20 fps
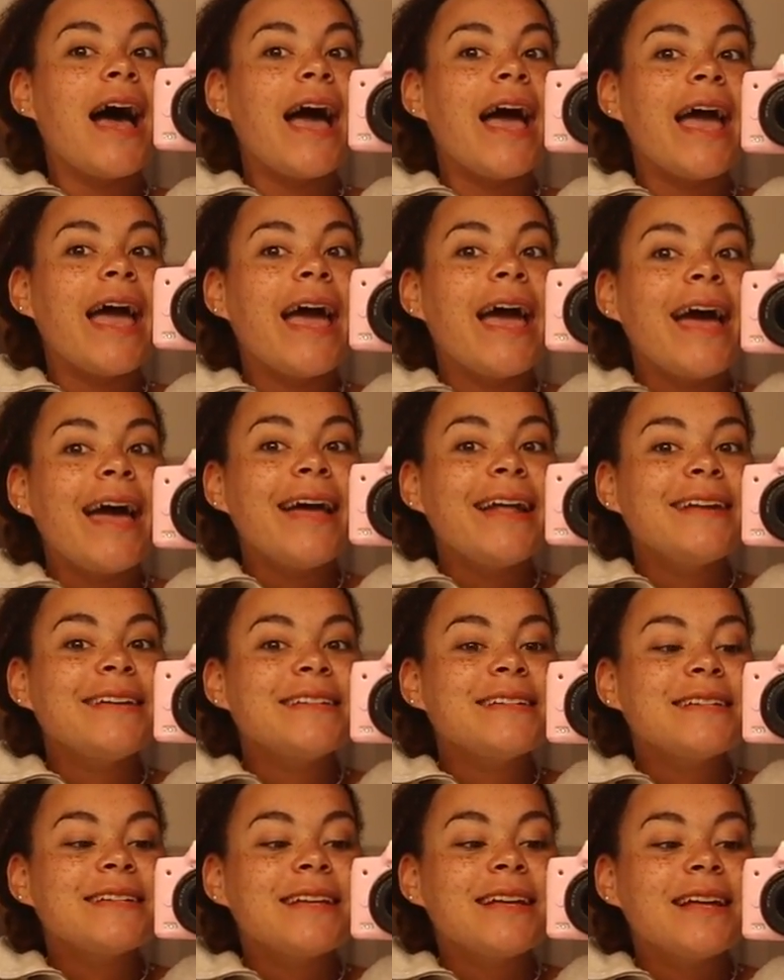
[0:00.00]

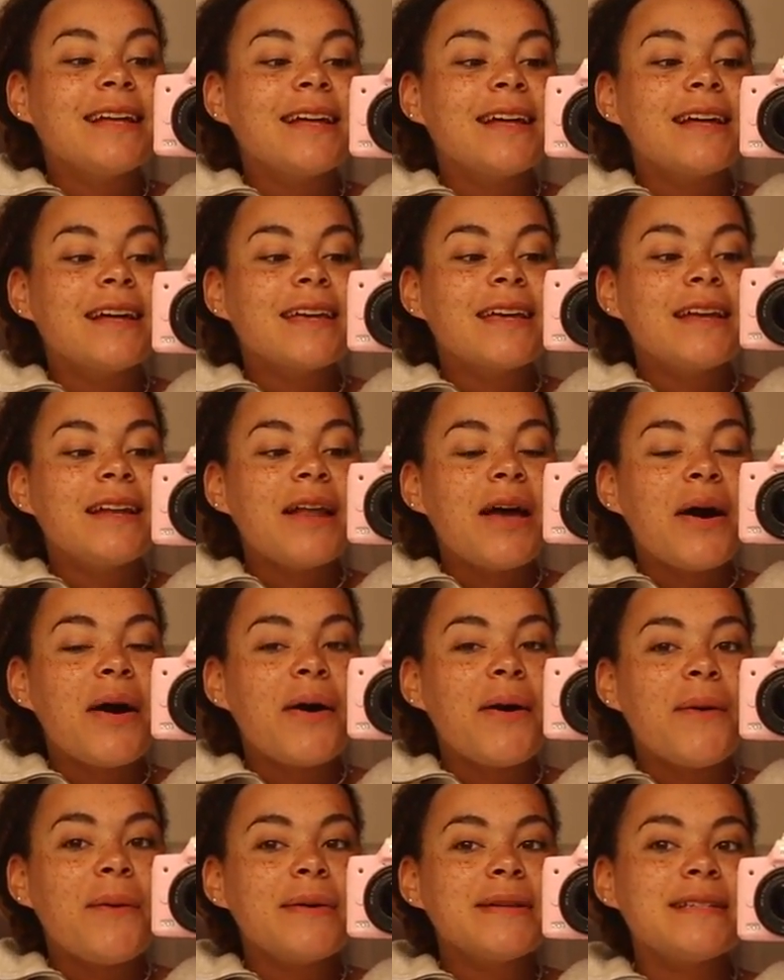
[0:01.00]
And you
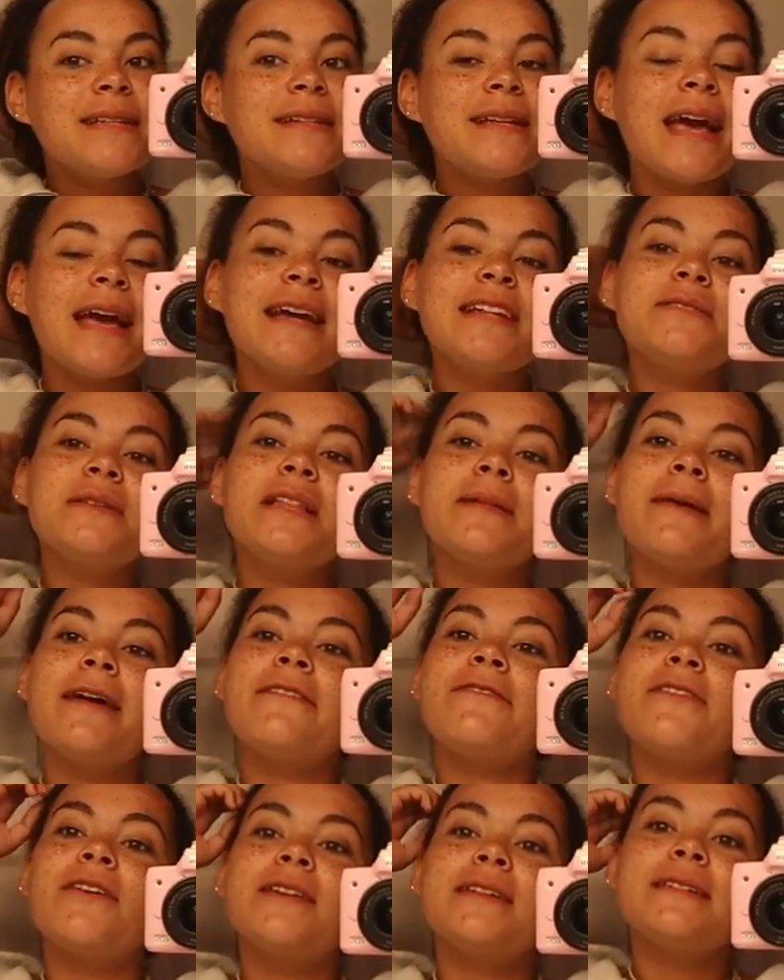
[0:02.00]
know, today is really
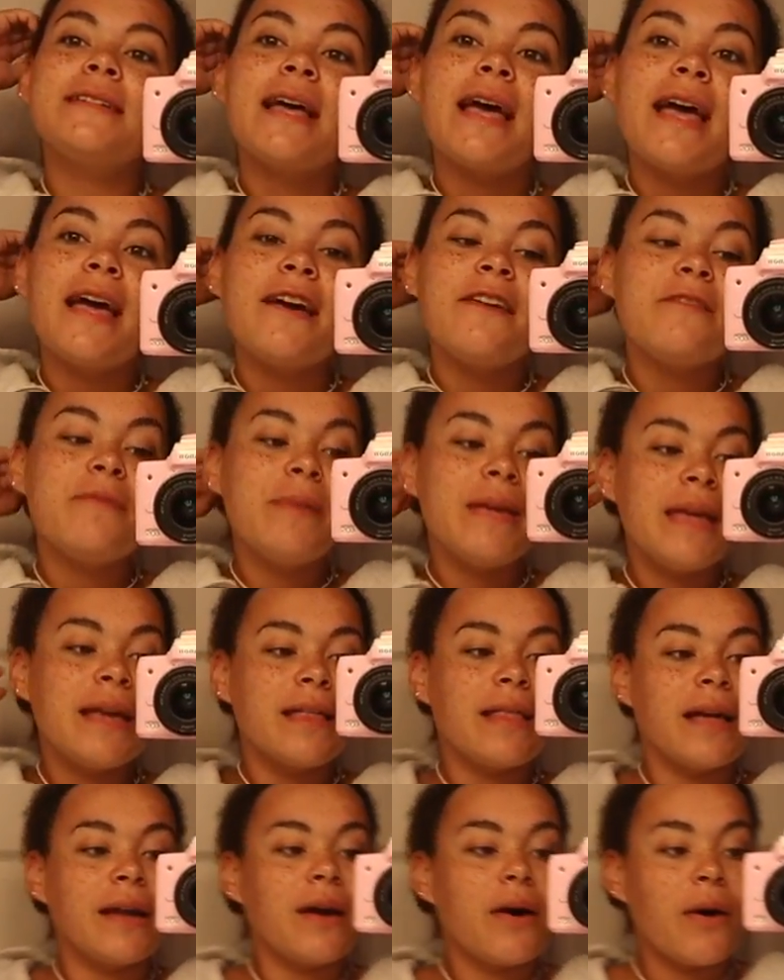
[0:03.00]
my first day of
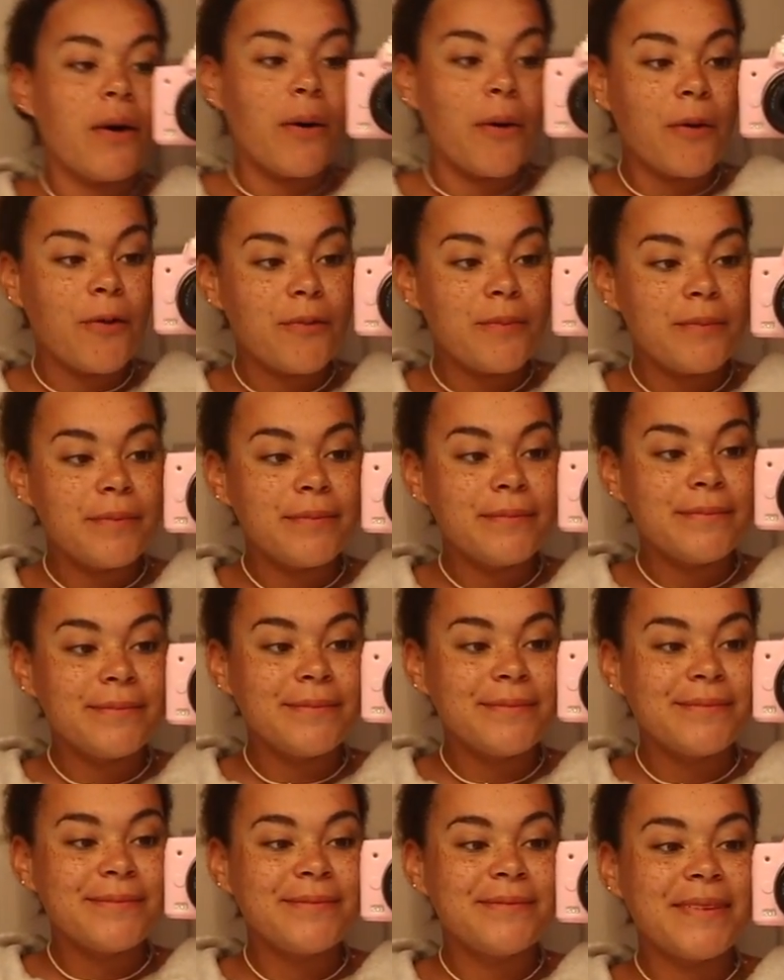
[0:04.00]
being like home
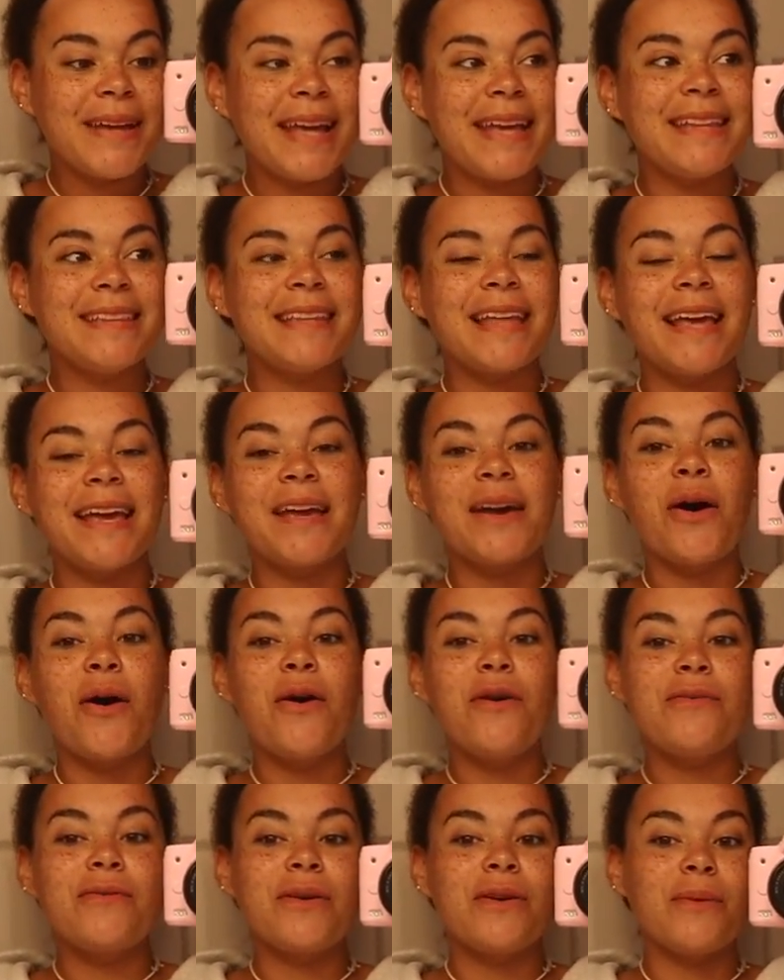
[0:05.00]
in like
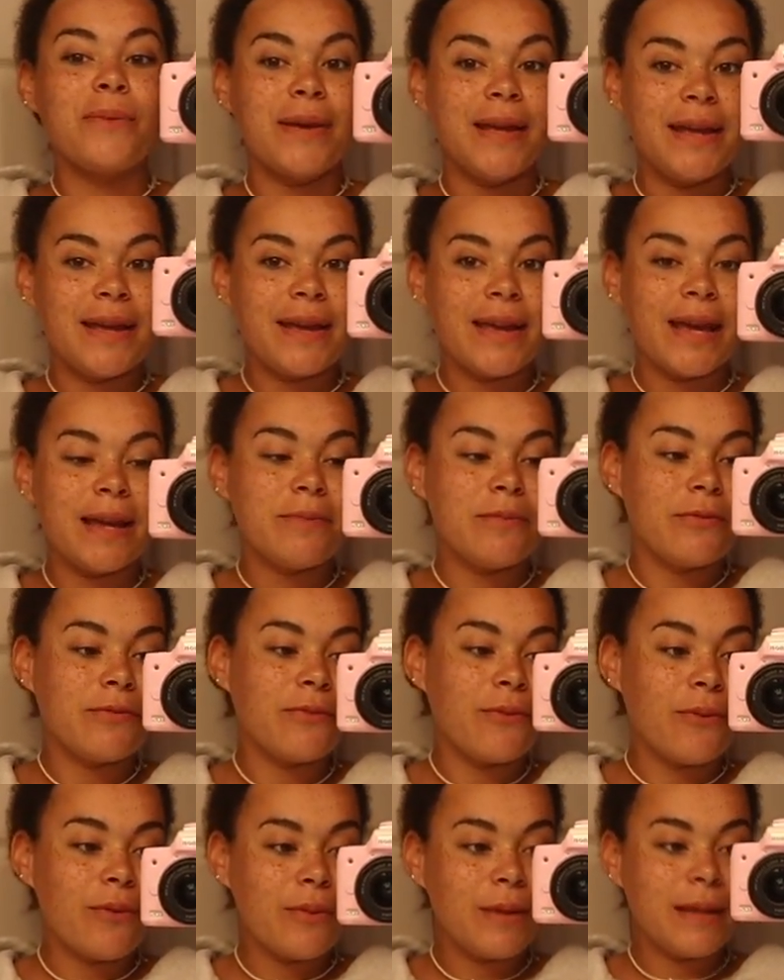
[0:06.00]
over a week, and
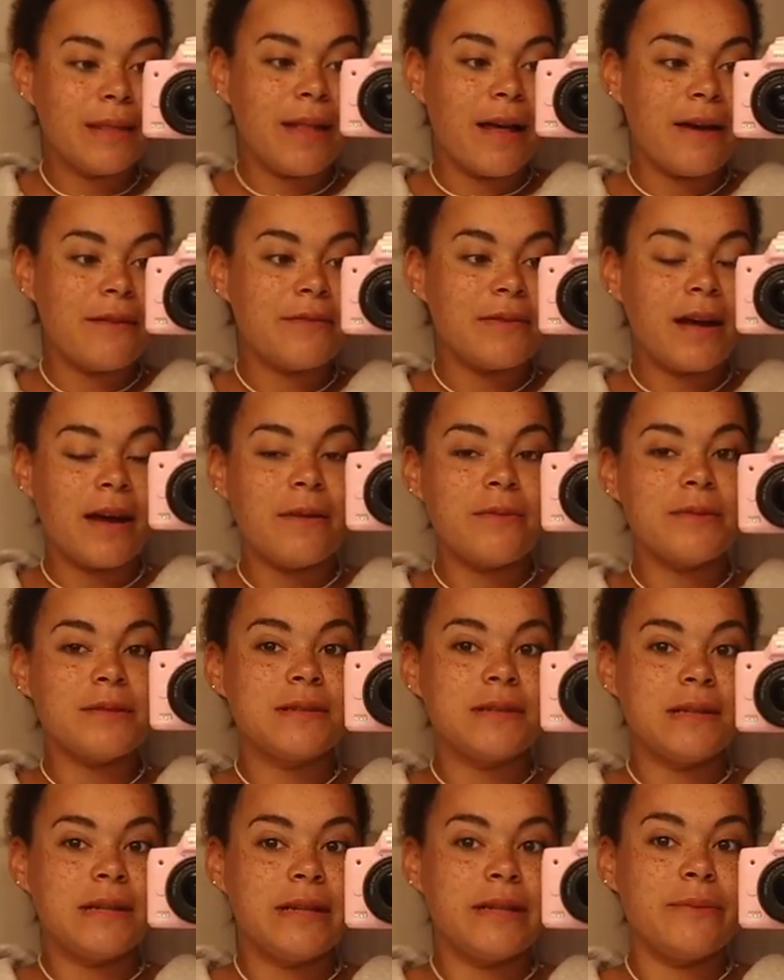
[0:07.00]
before we left I
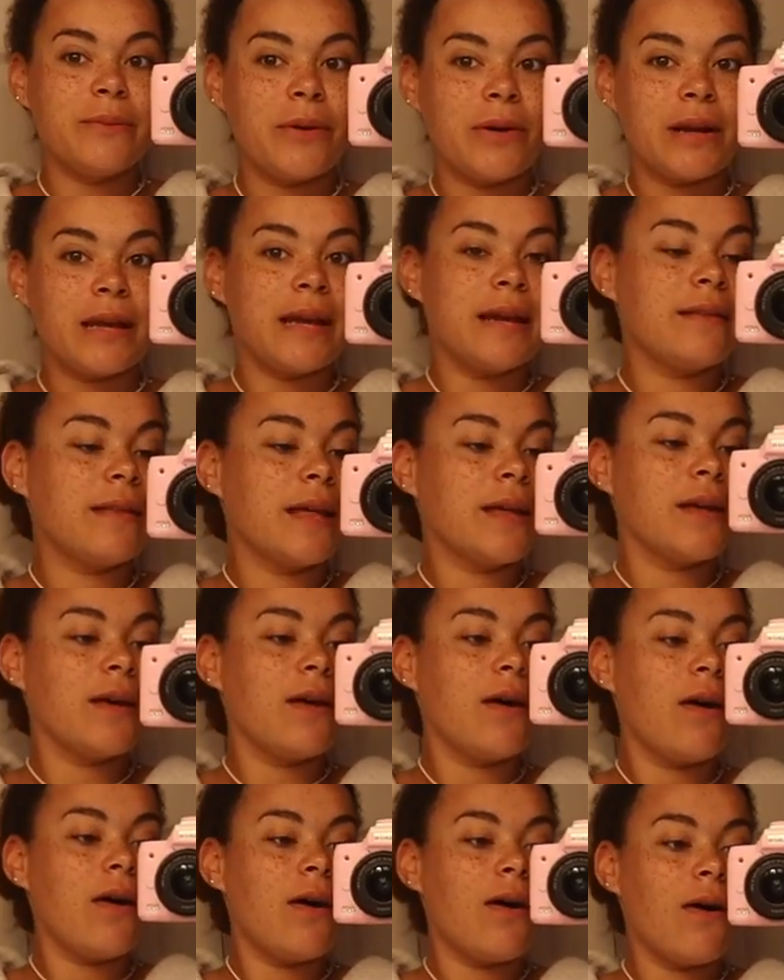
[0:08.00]
was literally working like
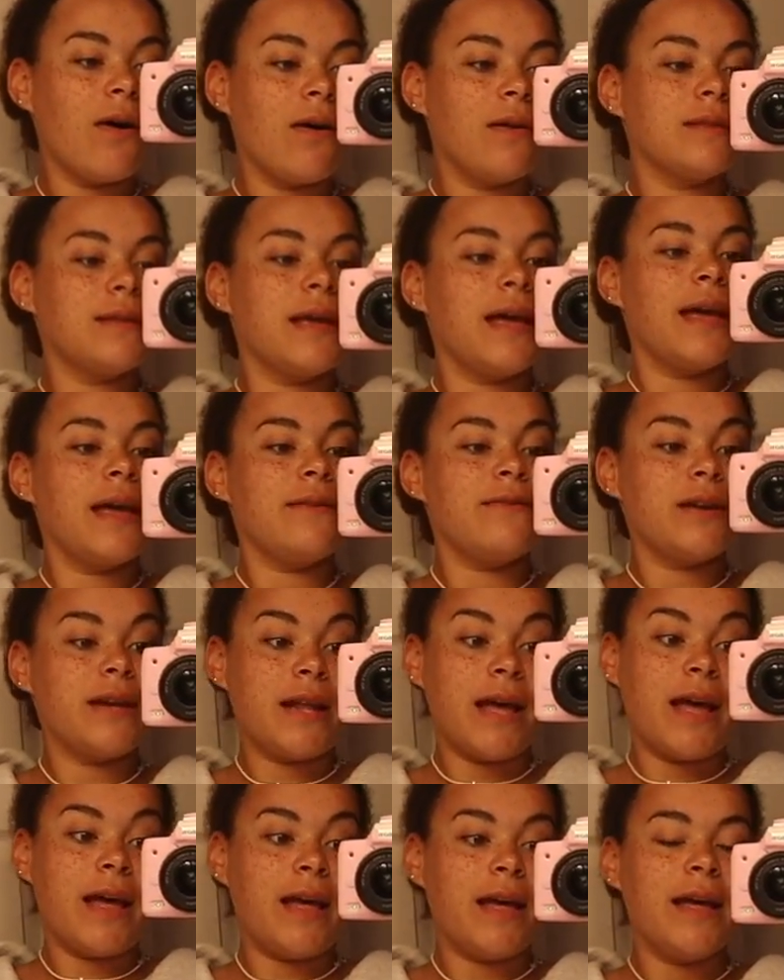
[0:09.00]
all day every
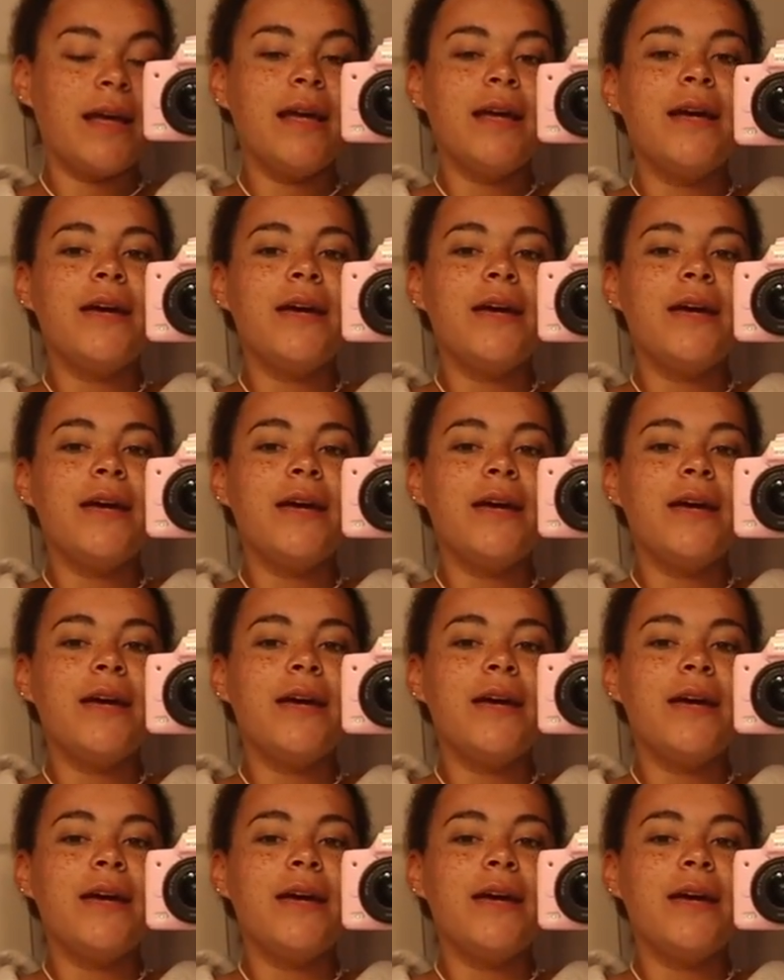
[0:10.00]
day.